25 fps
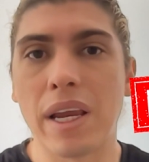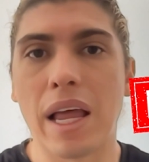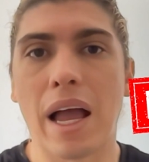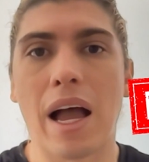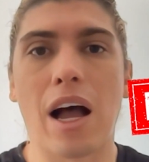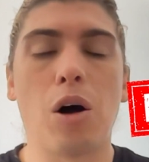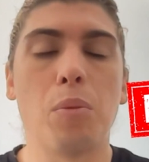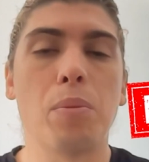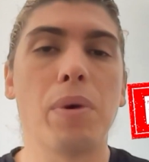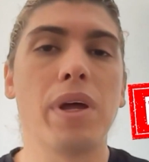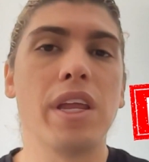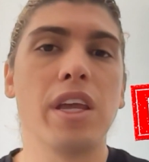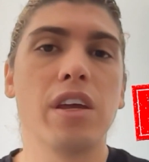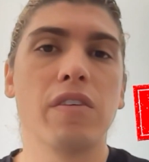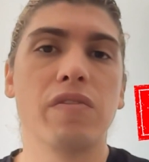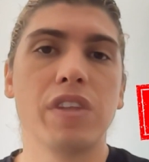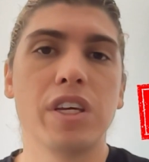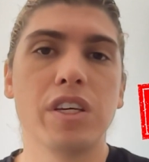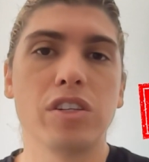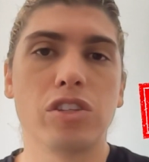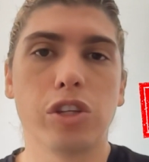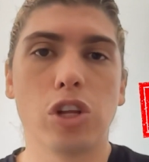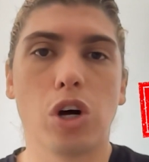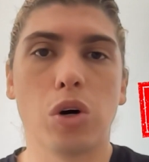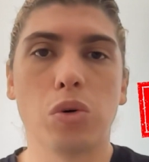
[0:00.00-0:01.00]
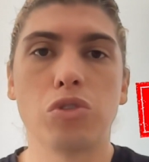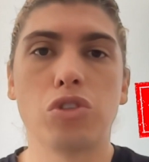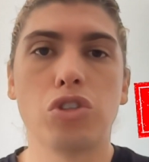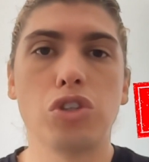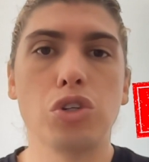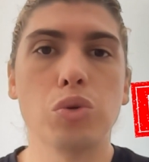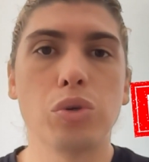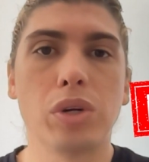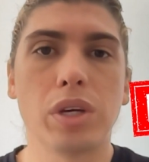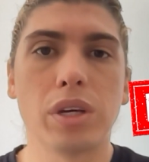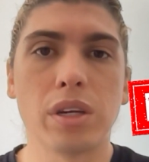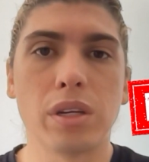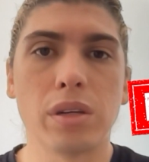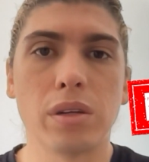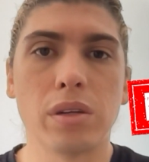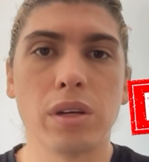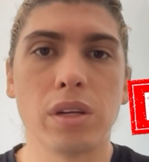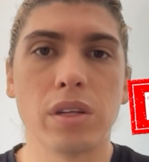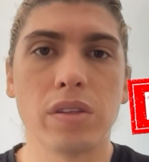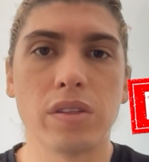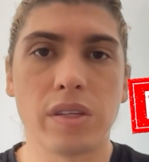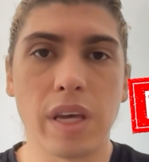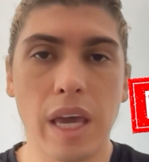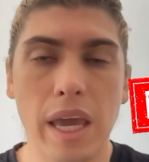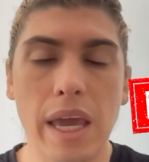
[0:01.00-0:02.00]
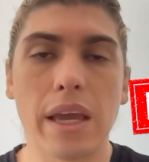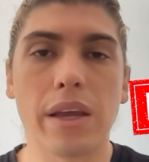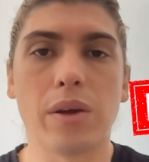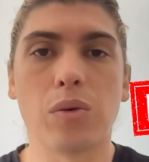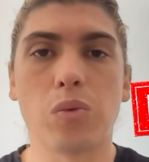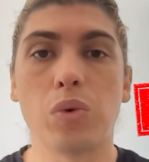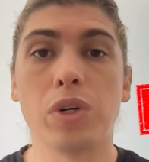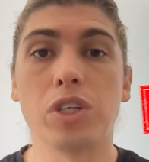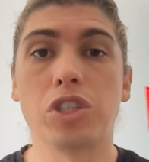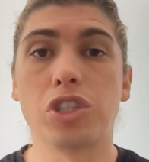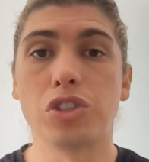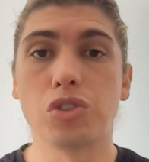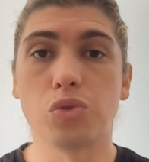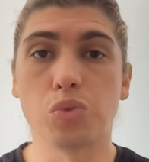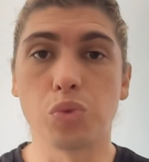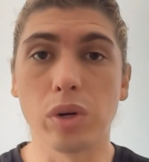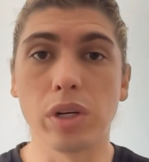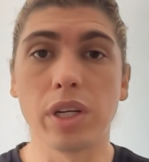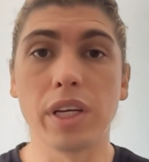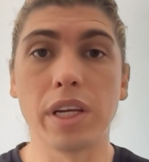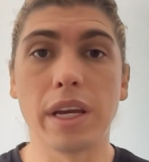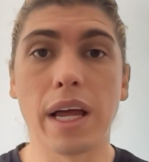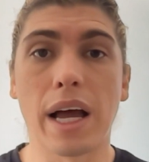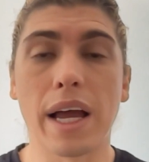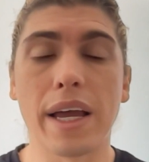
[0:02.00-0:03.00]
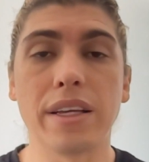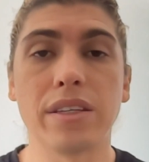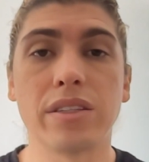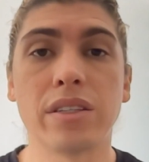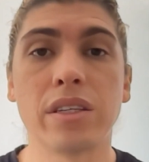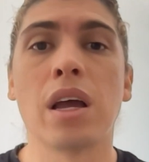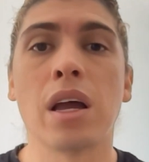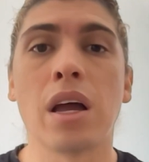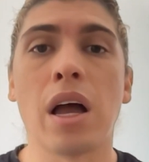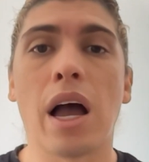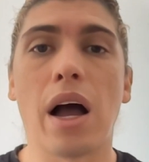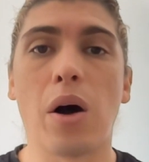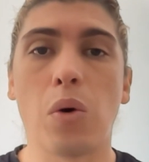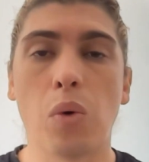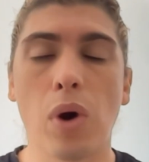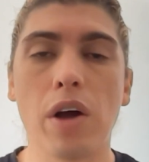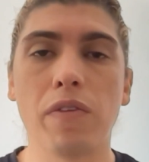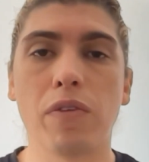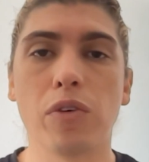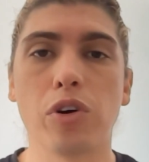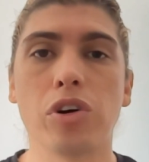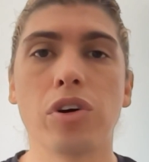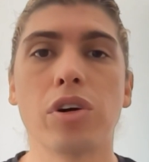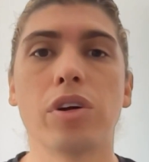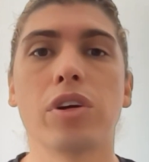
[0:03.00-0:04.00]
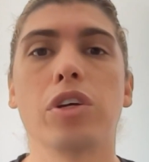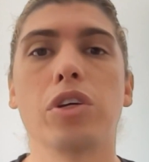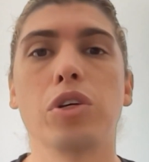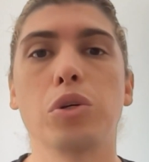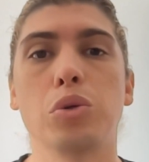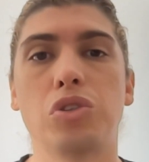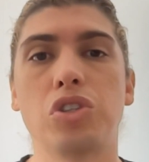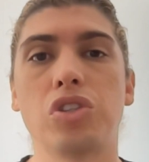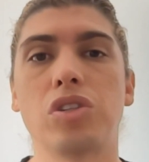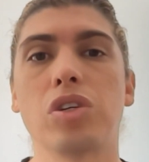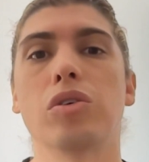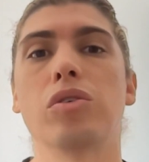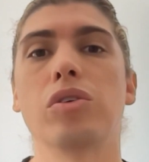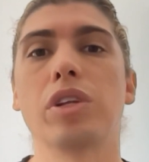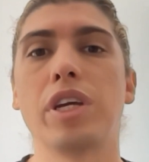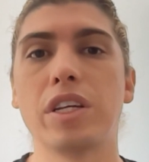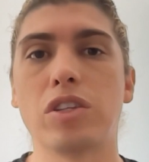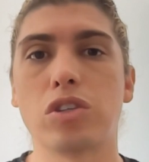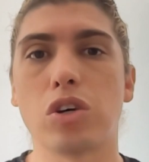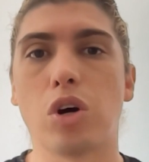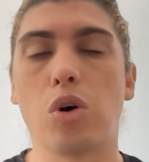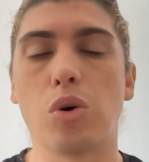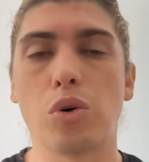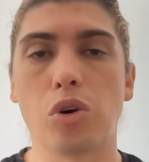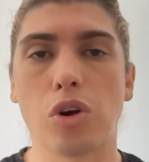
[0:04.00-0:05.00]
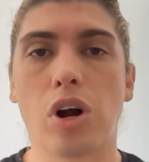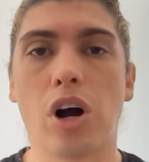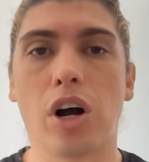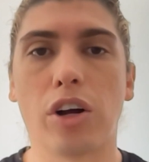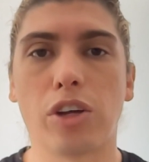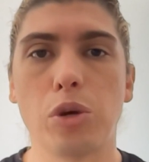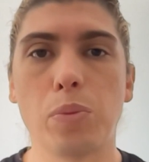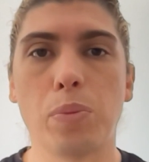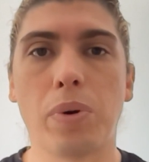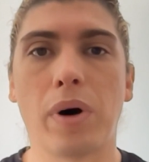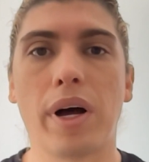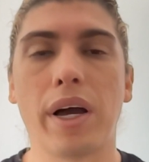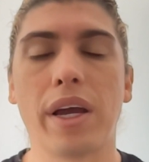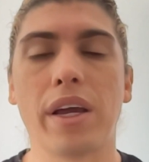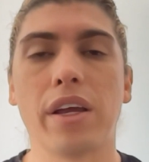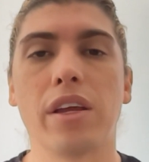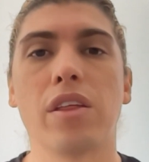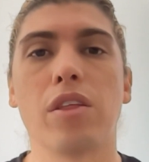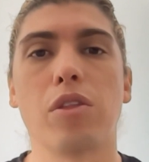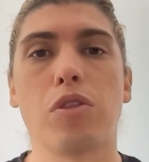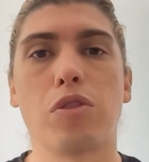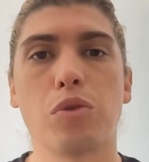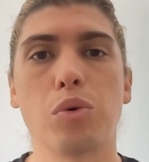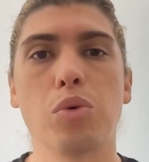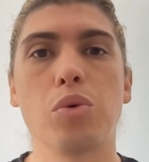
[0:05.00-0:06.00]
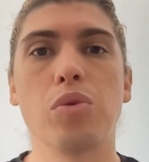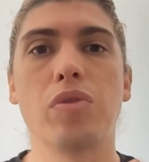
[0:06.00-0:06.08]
how many of these loans you can take, which is really nice. However, you still need to owner occupy it through